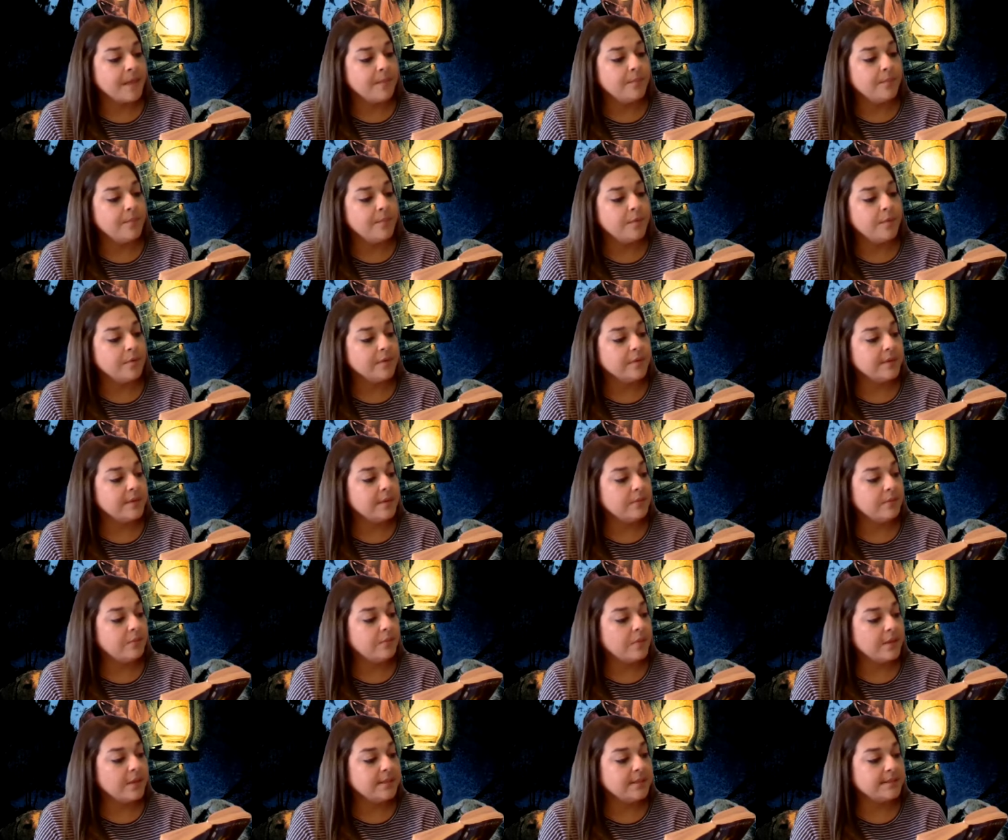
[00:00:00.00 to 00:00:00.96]
More than
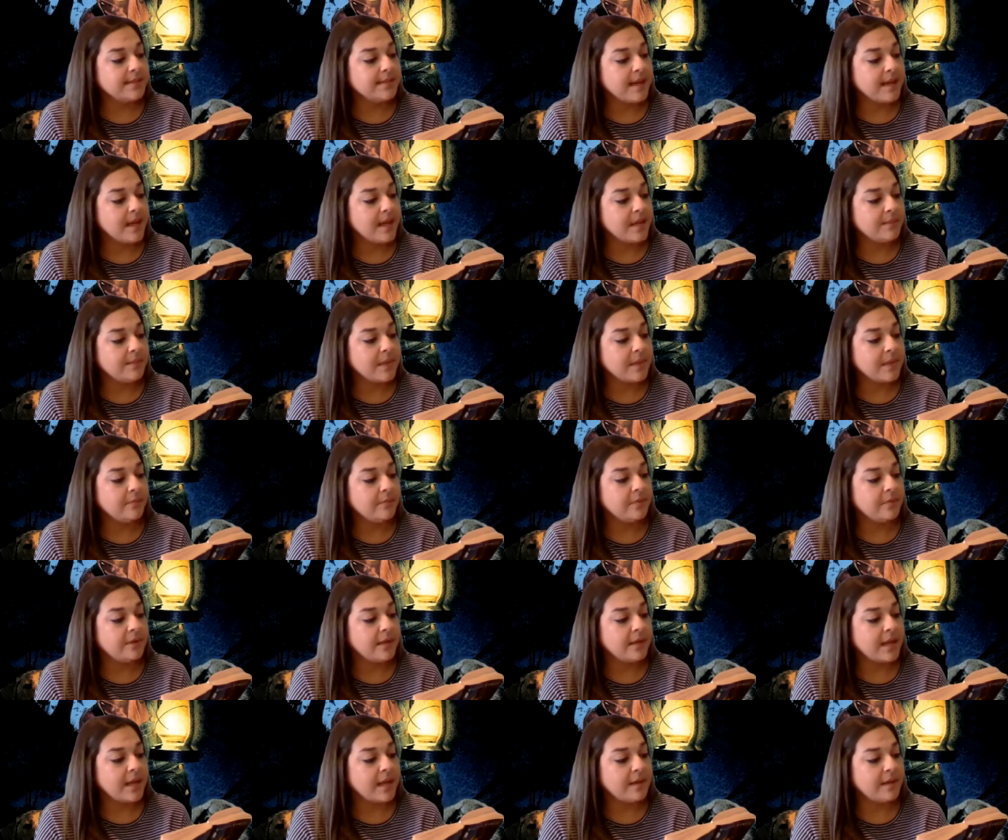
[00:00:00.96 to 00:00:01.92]
one time I
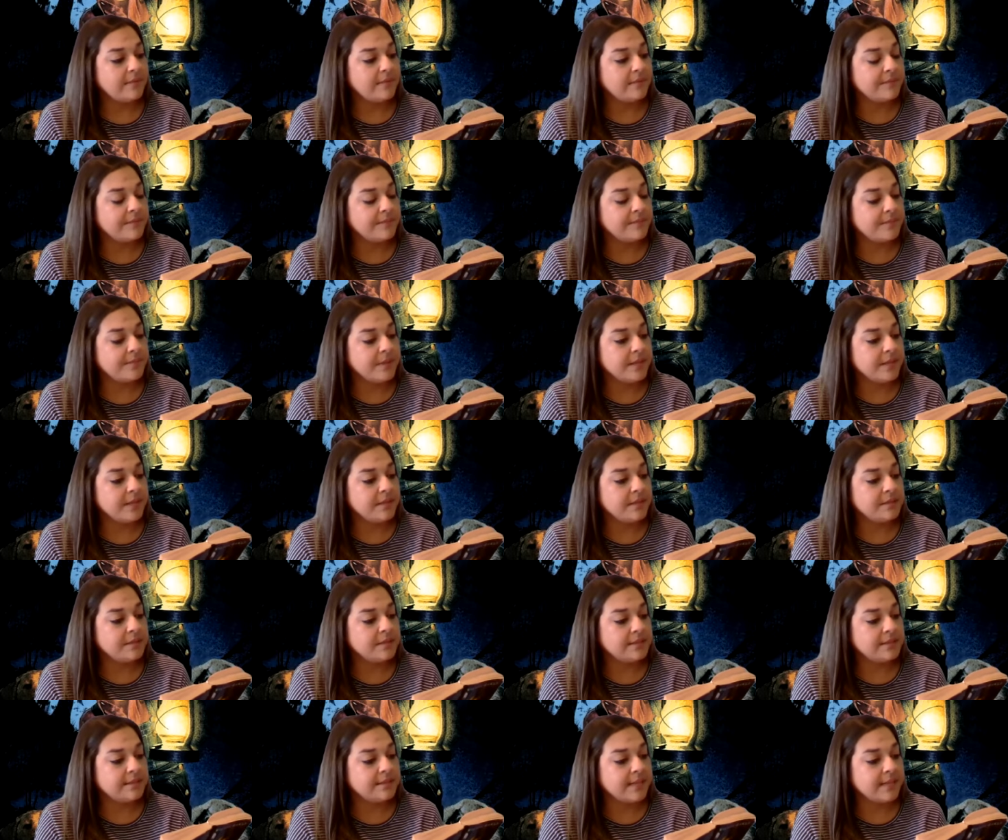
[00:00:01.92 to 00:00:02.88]
would have been
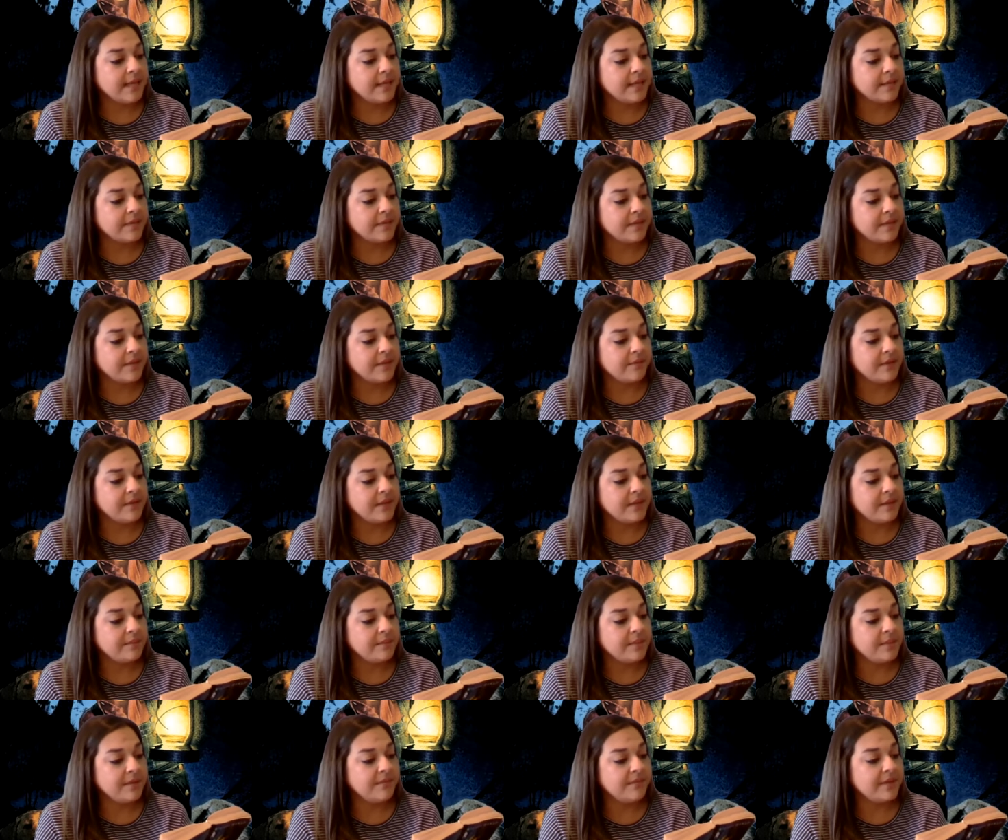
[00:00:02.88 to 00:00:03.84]
to death of
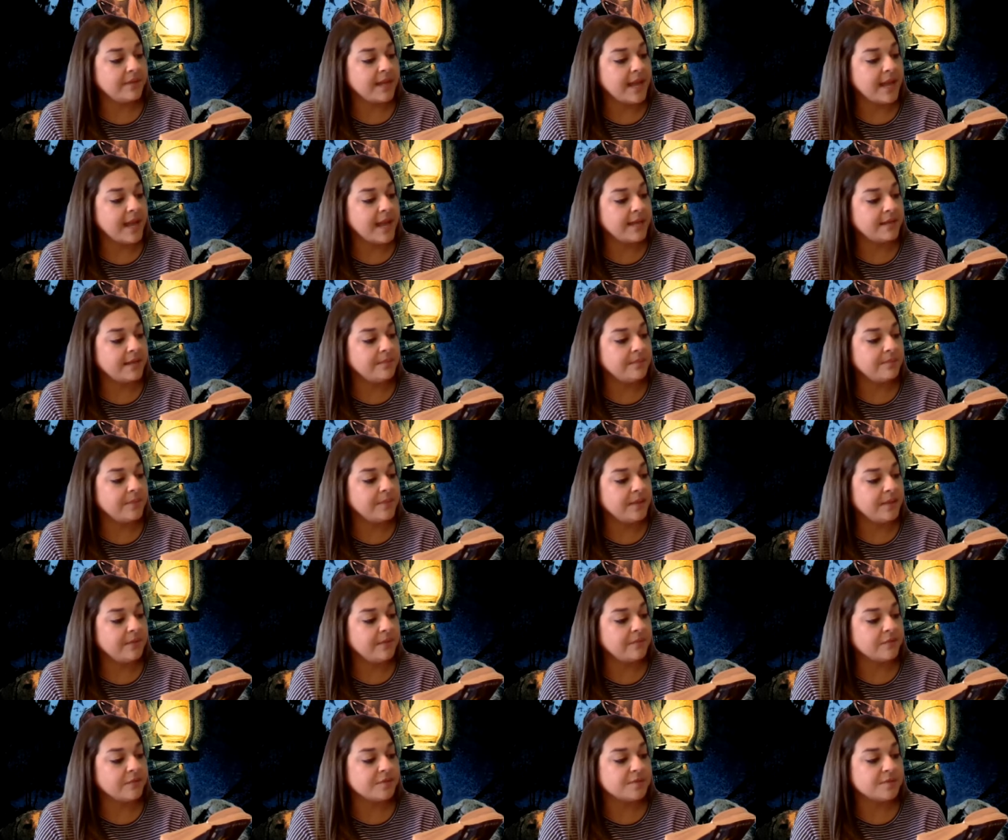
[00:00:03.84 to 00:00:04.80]
him if it hadn't
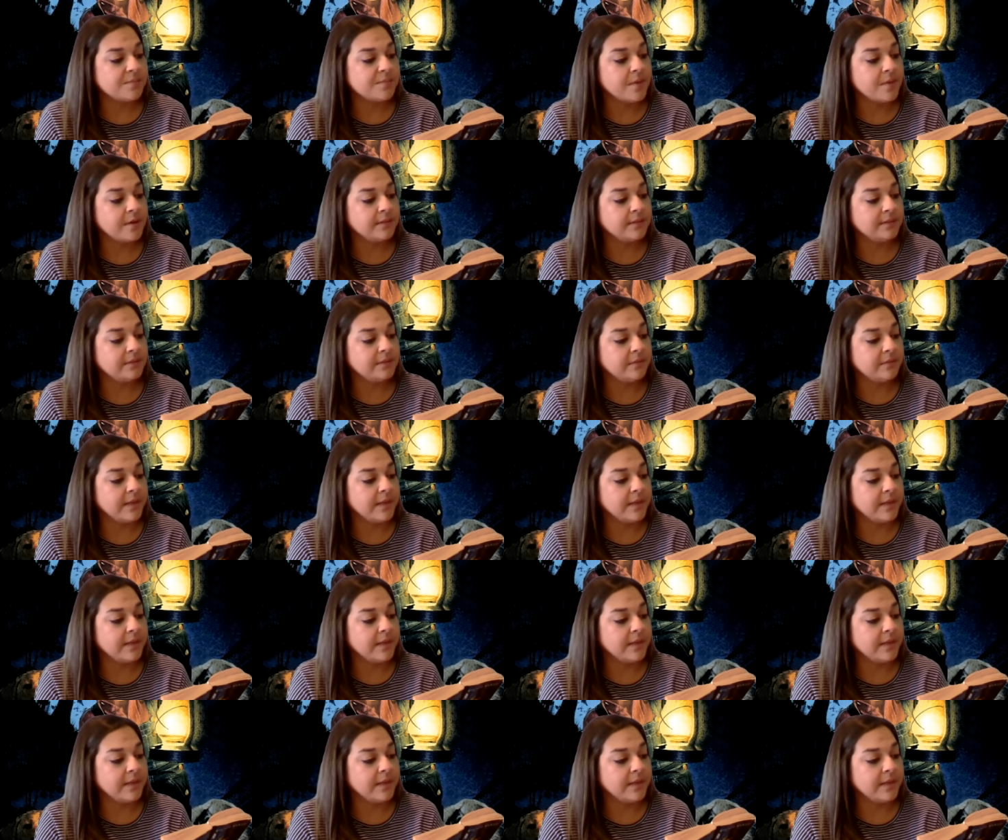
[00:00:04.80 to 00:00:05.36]
been for smart little